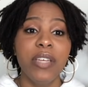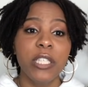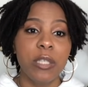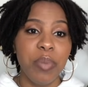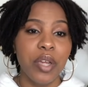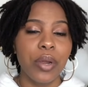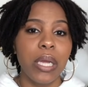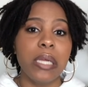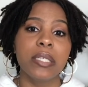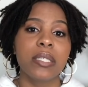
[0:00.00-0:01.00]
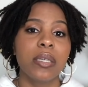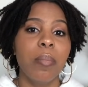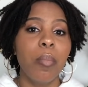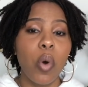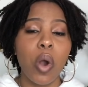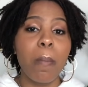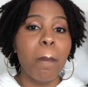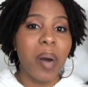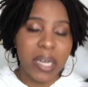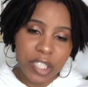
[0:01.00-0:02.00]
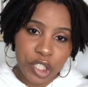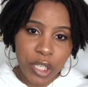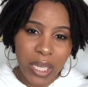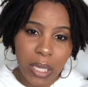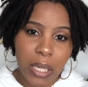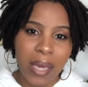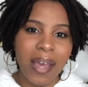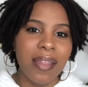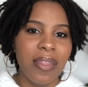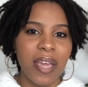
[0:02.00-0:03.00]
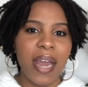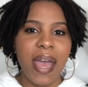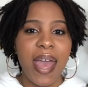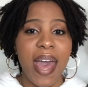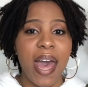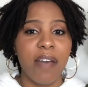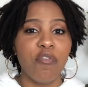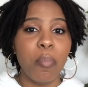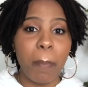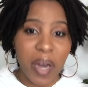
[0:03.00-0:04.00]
experienced more bunching than I have